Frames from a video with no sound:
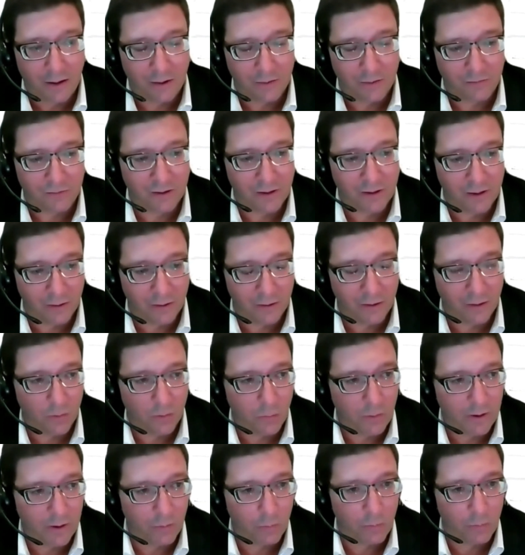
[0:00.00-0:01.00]
scenario
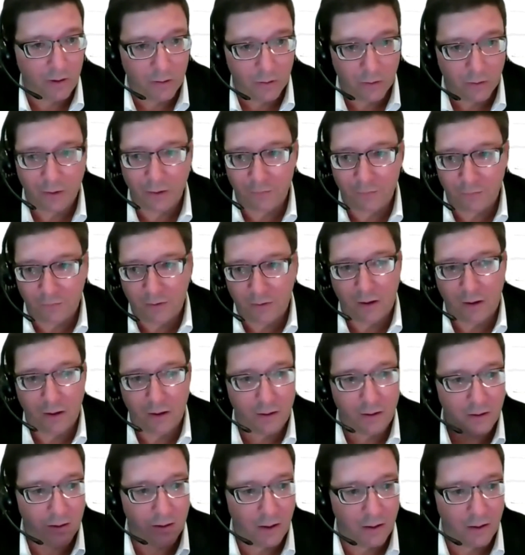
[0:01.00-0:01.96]
where we could have done